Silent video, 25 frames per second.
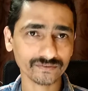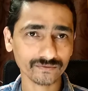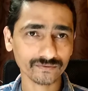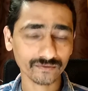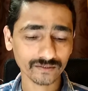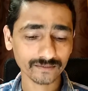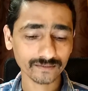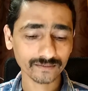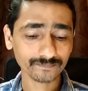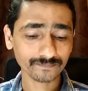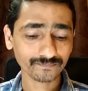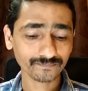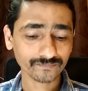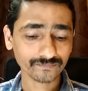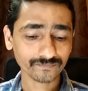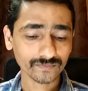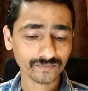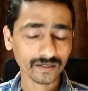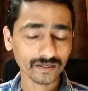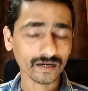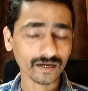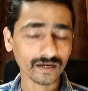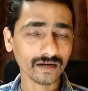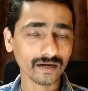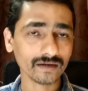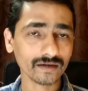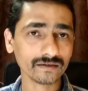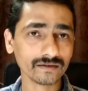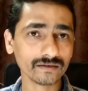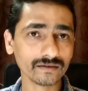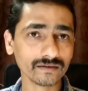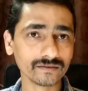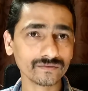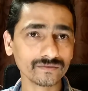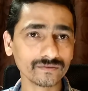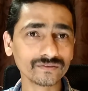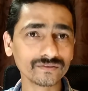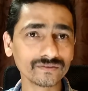Okay,
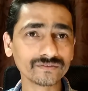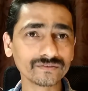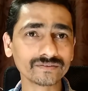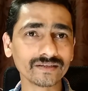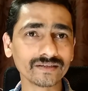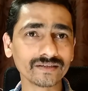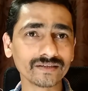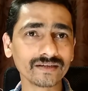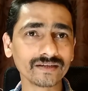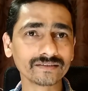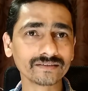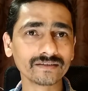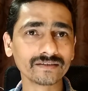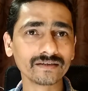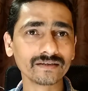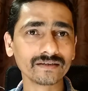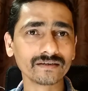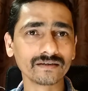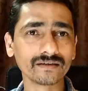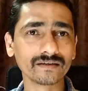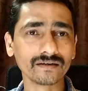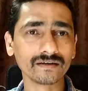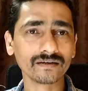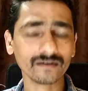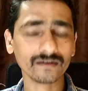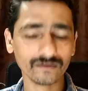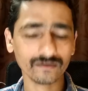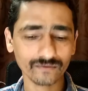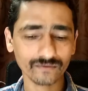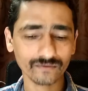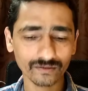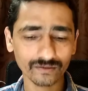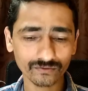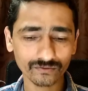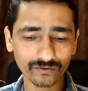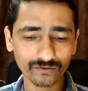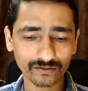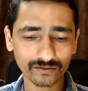and you need to select a
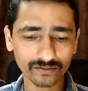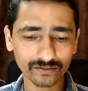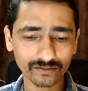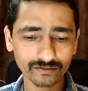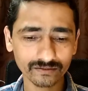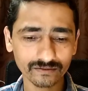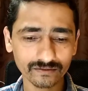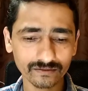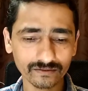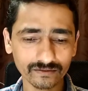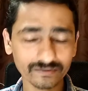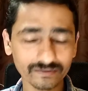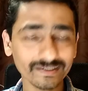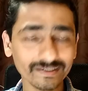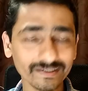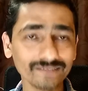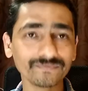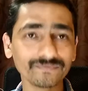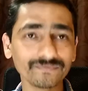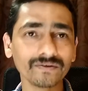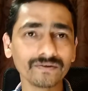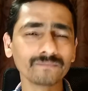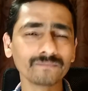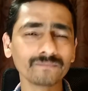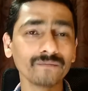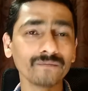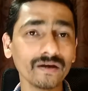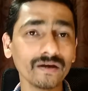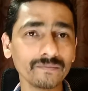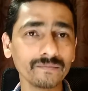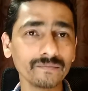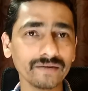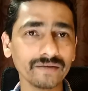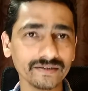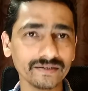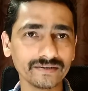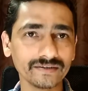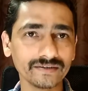what you call that date for
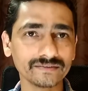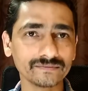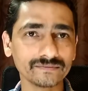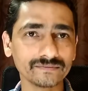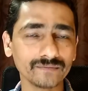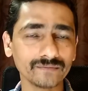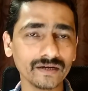biometrics.